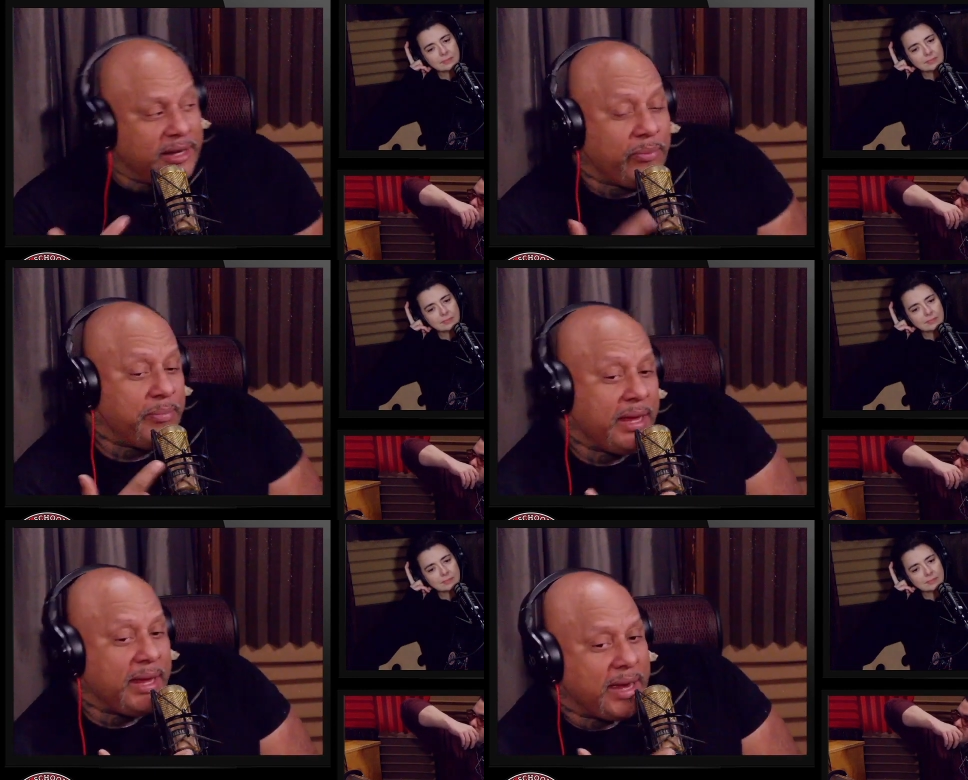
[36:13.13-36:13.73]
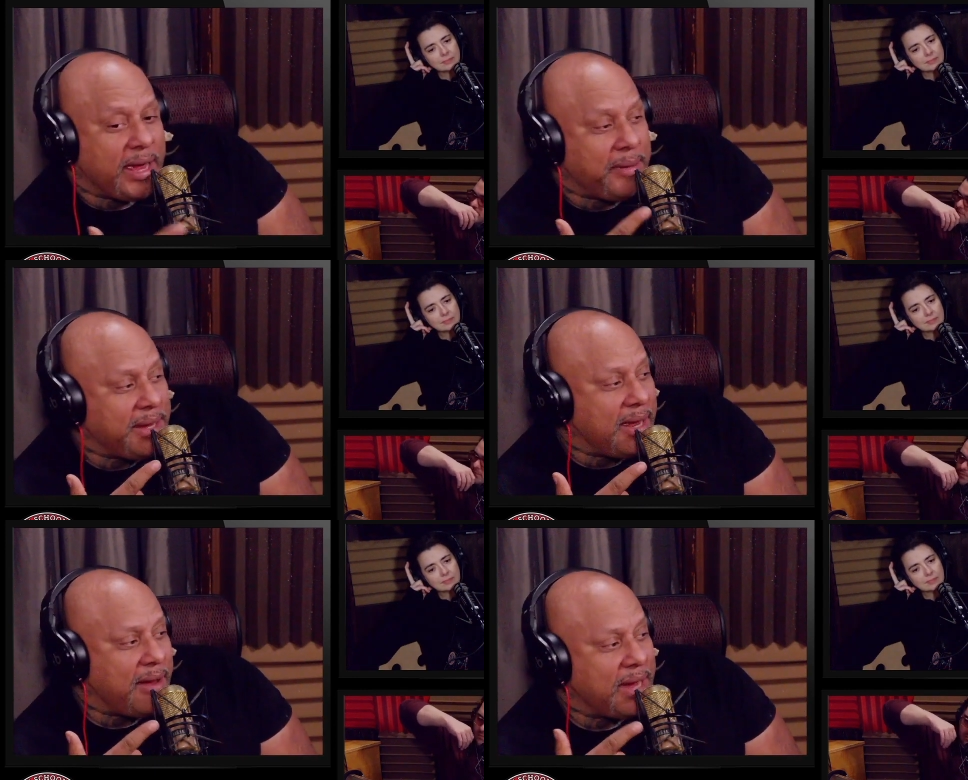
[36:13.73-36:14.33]
Speaker 1: Me and me
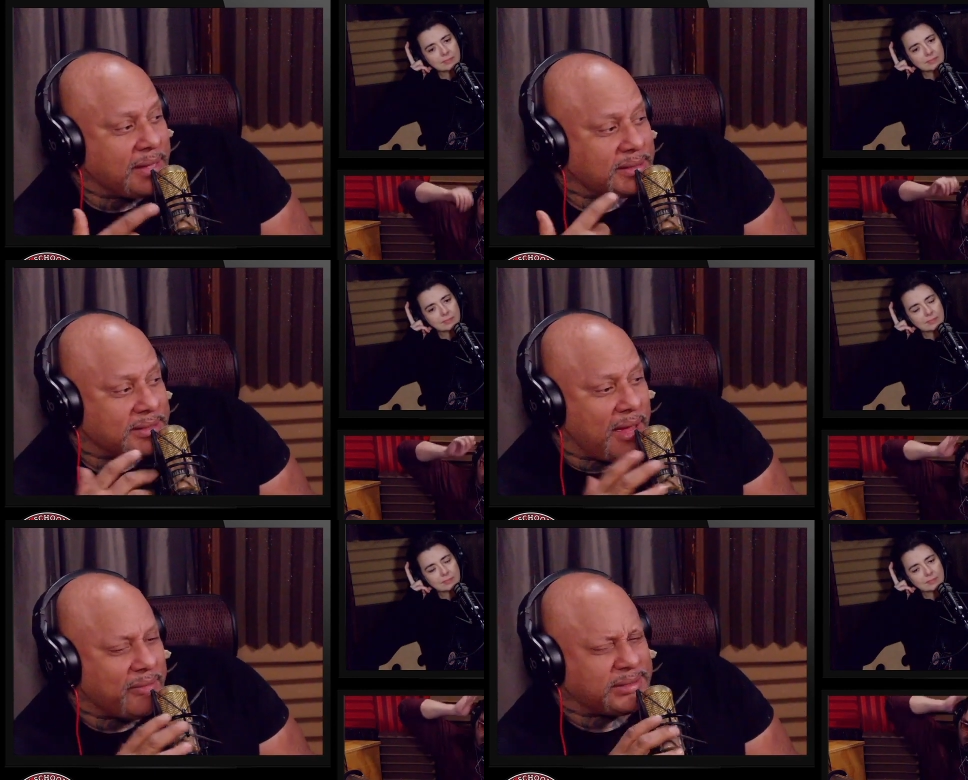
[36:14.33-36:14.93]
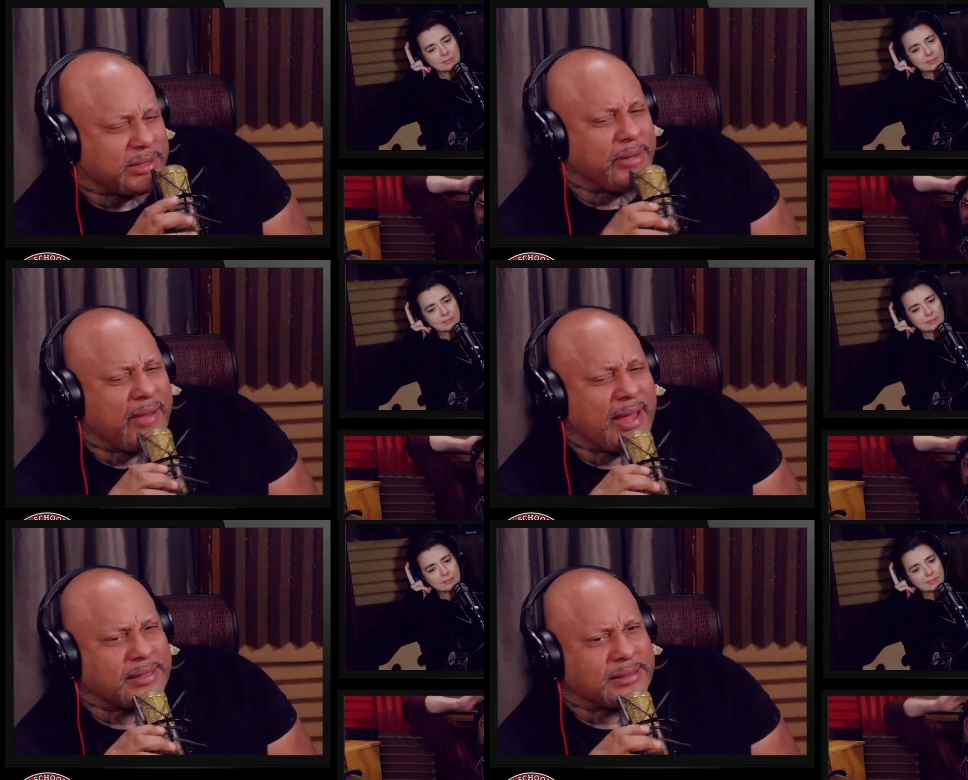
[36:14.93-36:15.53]
and Harry had this conversation. We've
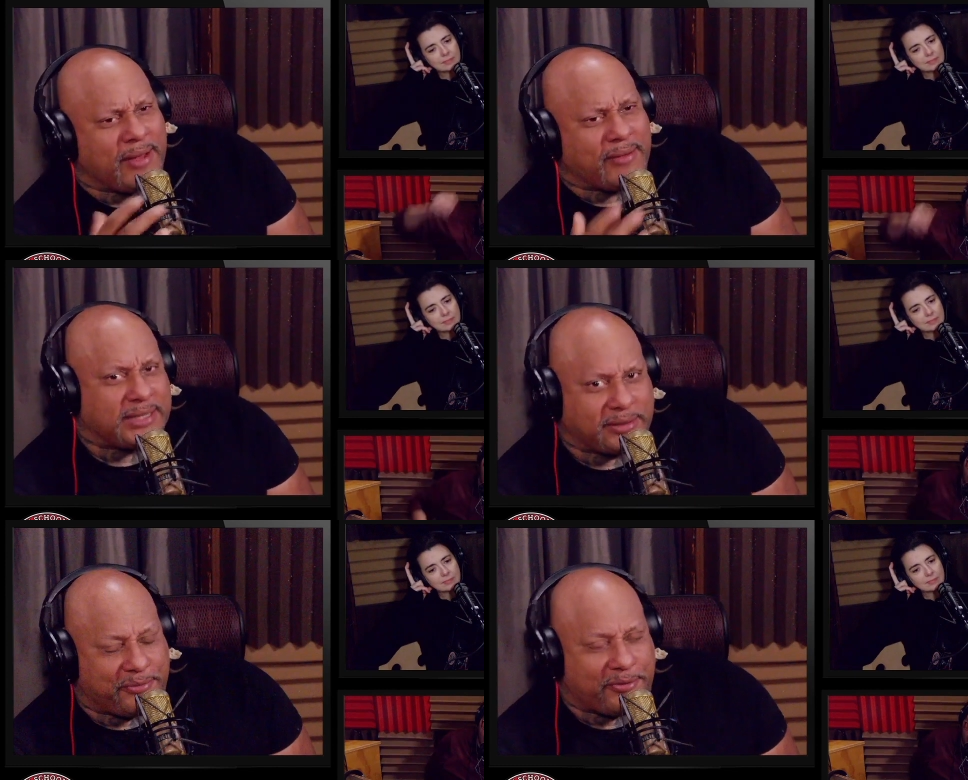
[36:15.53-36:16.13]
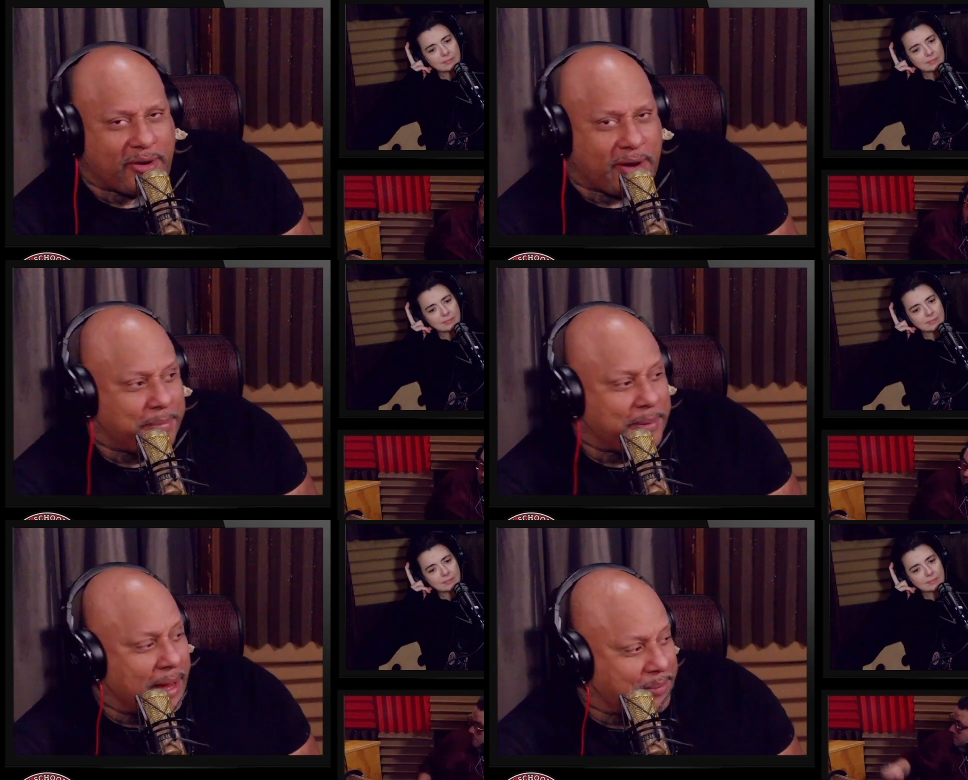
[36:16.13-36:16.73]
had this conversation for a couple
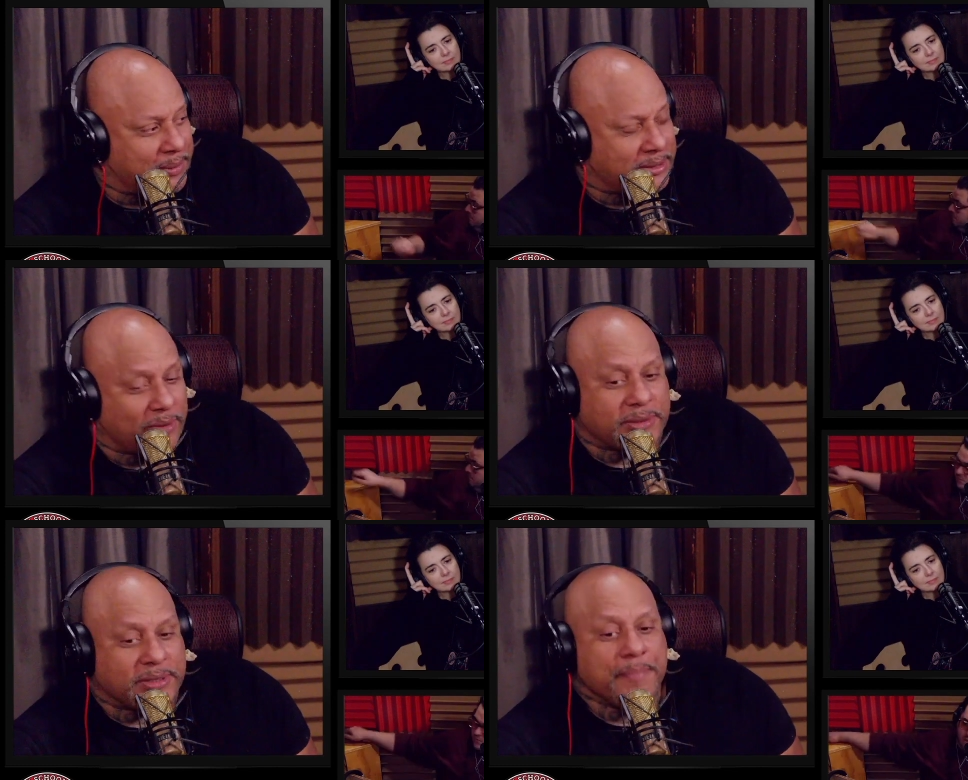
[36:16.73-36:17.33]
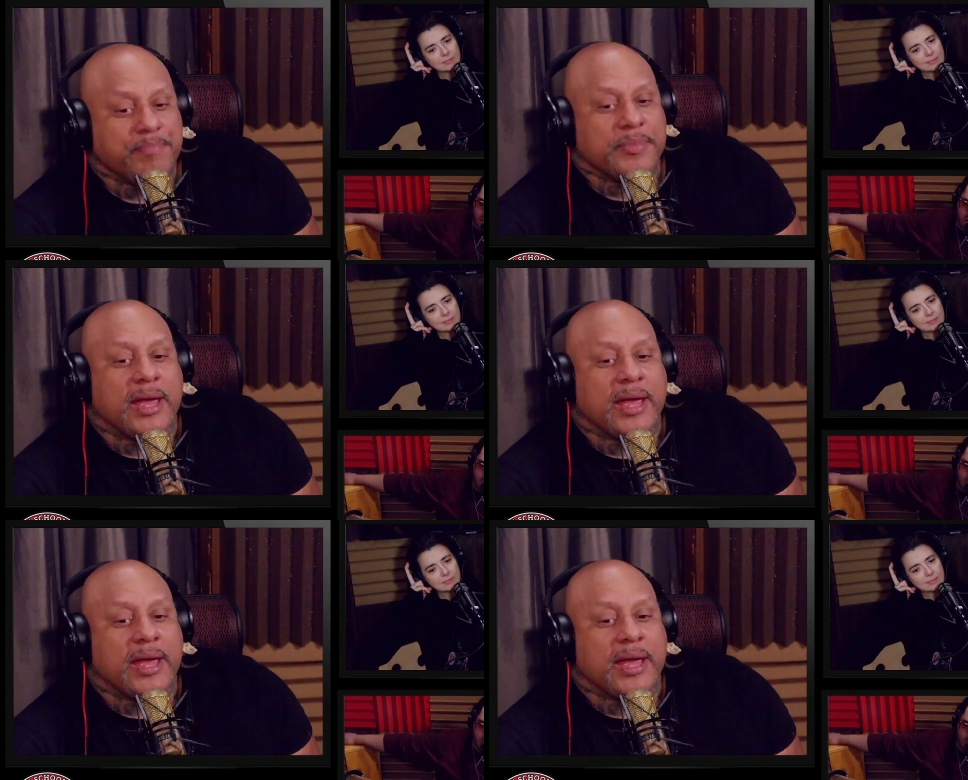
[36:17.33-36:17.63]
of episodes. Sure.